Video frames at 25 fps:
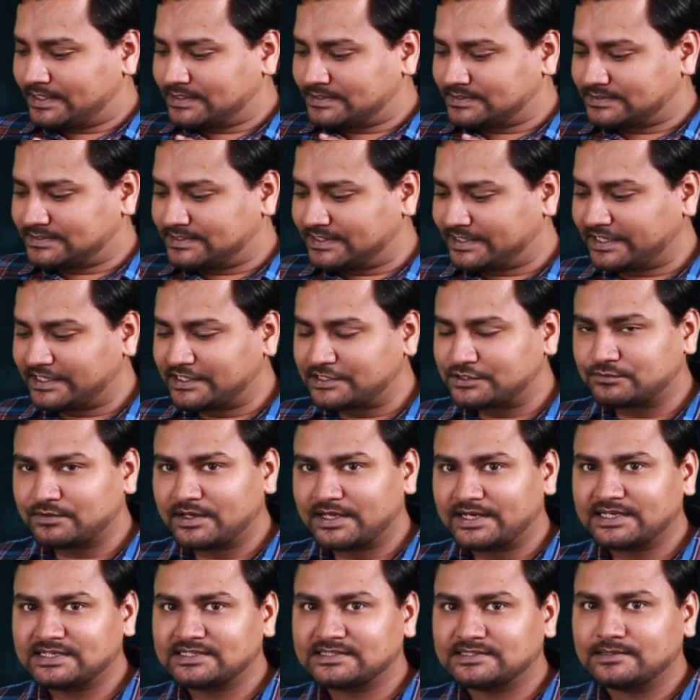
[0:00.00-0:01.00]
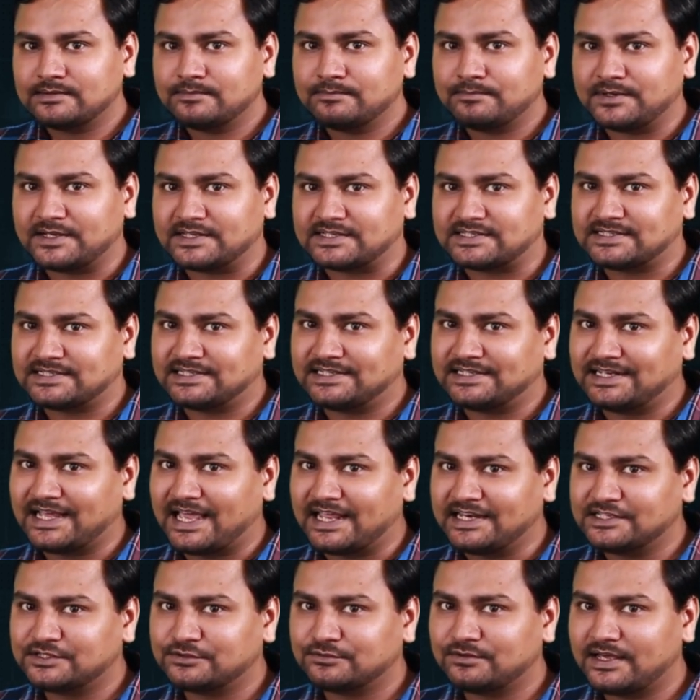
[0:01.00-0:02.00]
secant square x plus
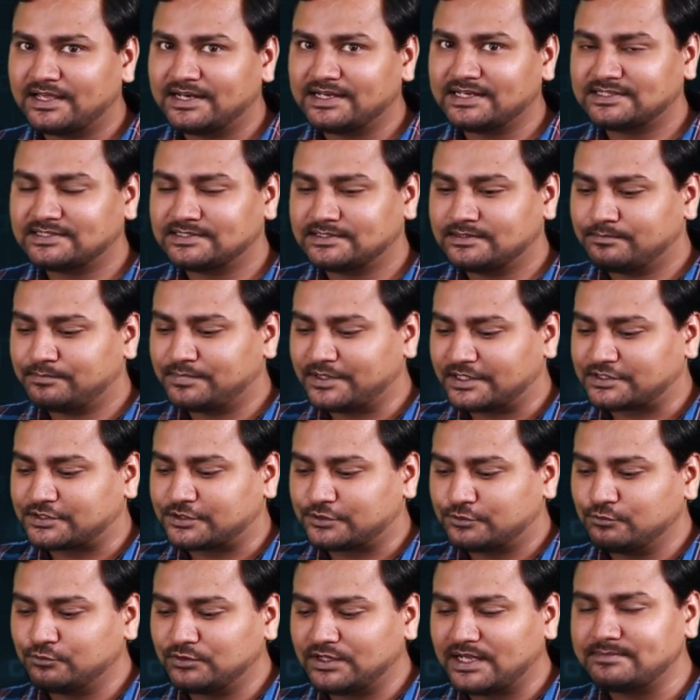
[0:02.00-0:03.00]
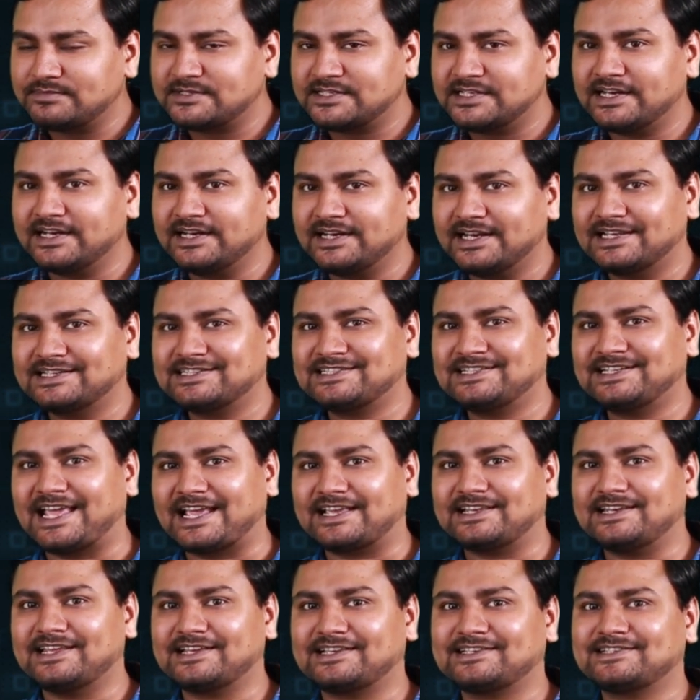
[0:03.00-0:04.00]
tan square x plus 2 times secant x
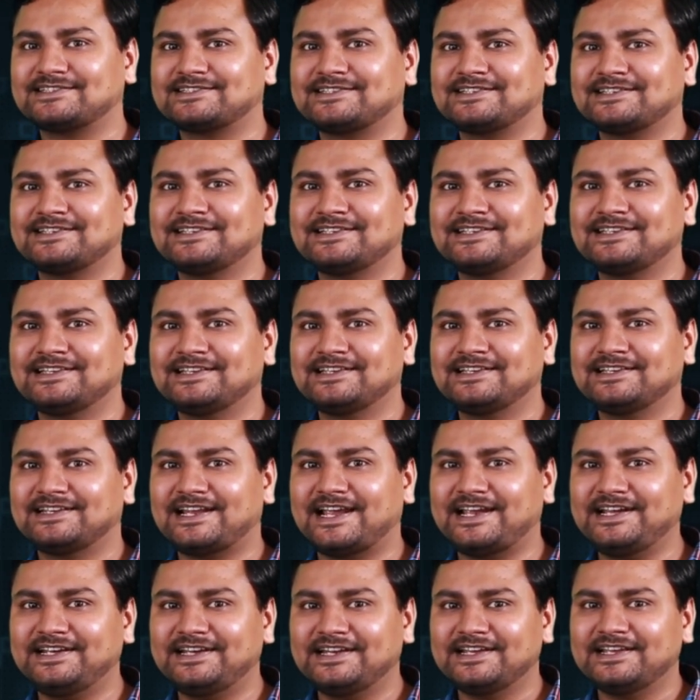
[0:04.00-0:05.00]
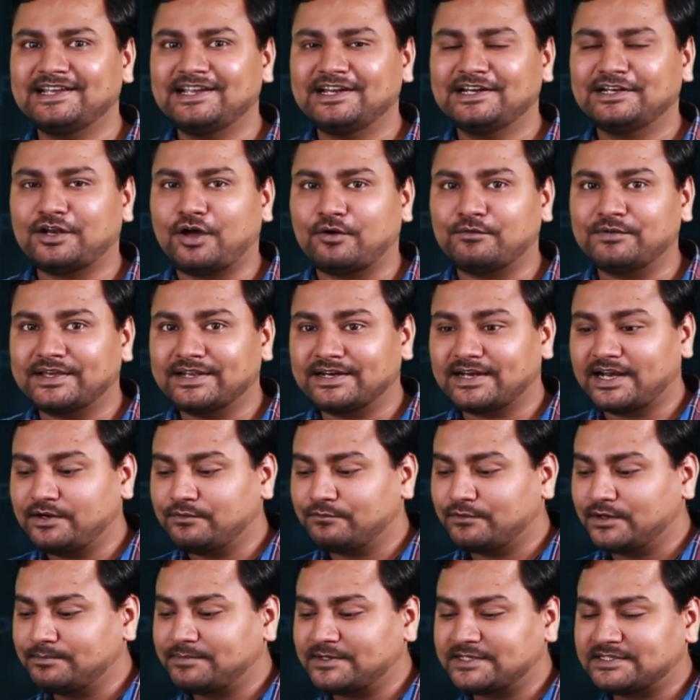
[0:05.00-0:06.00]
tan x, right? Now we can write
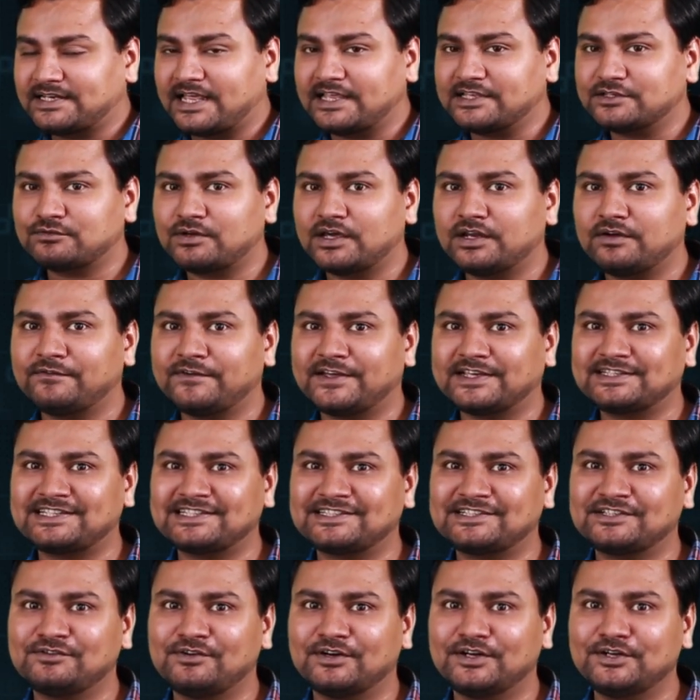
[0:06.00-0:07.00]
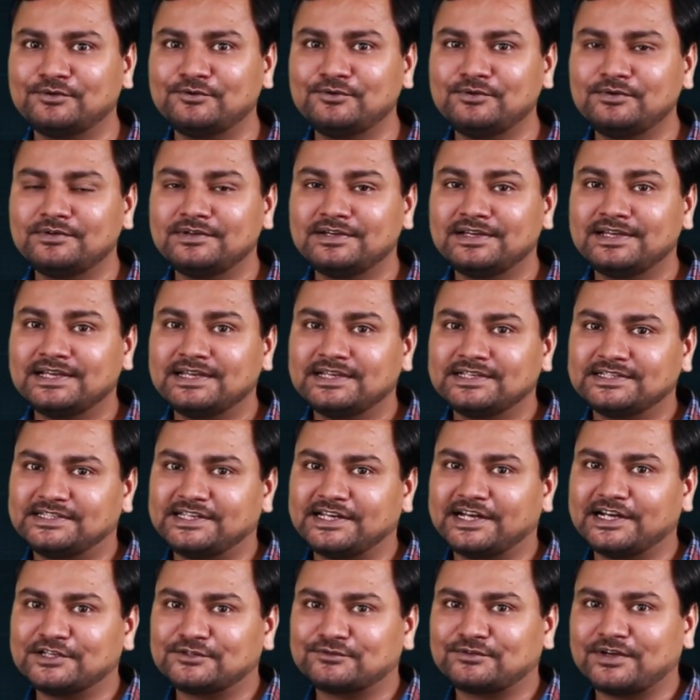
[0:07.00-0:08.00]
1 plus tan square of x is equal to
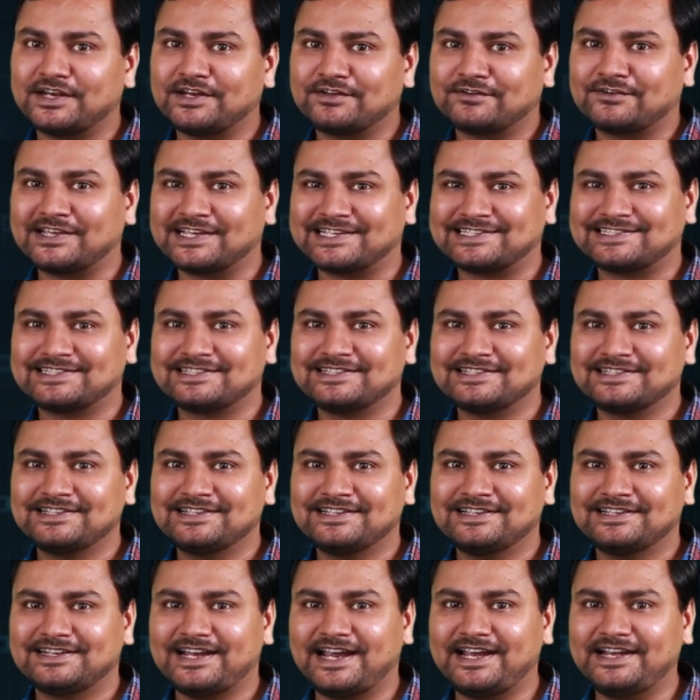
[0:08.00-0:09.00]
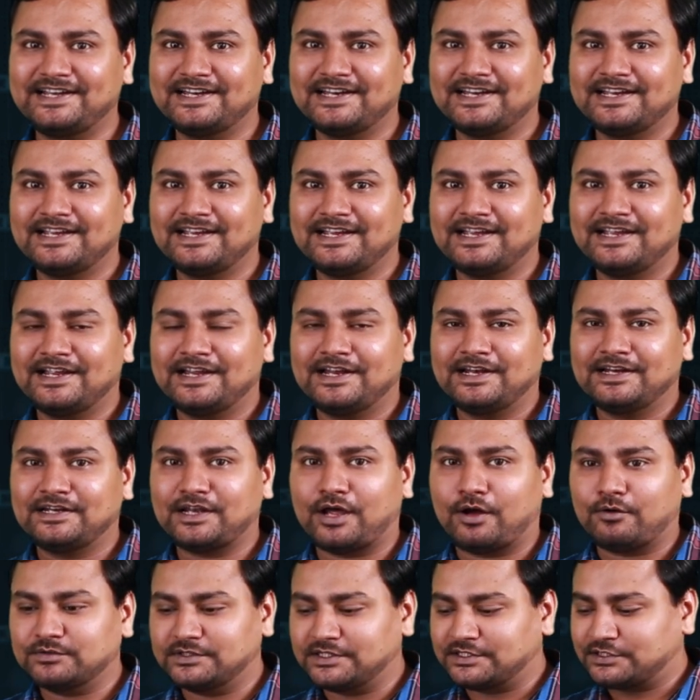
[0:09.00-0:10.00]
secant square of x, right?
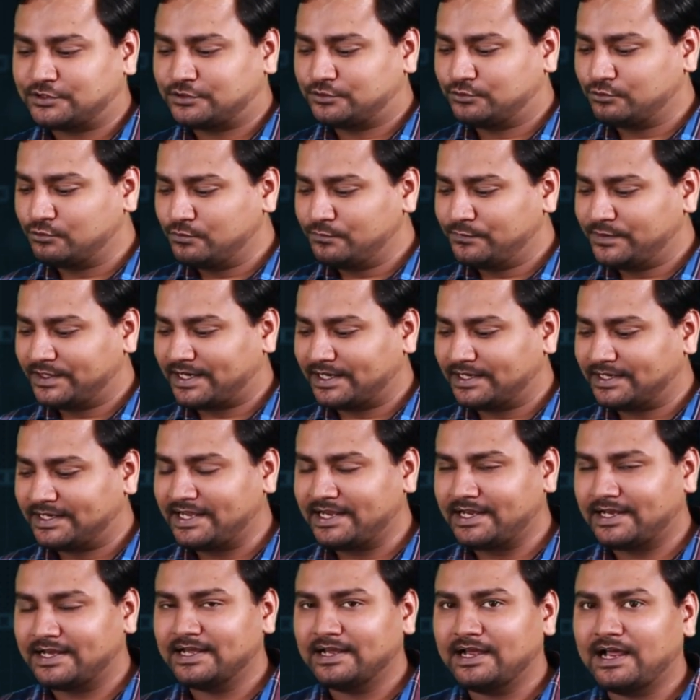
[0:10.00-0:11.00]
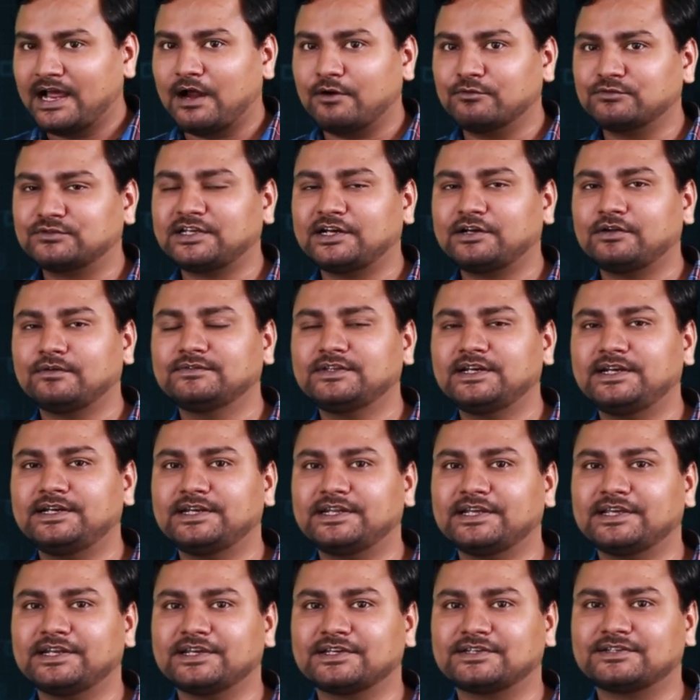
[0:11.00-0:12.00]
Now this 2 we can take outside of the
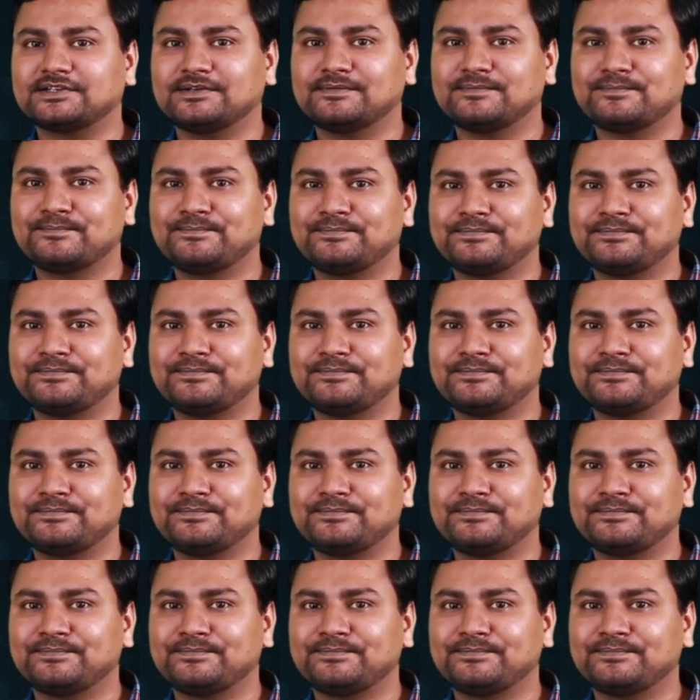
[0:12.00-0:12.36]
integration,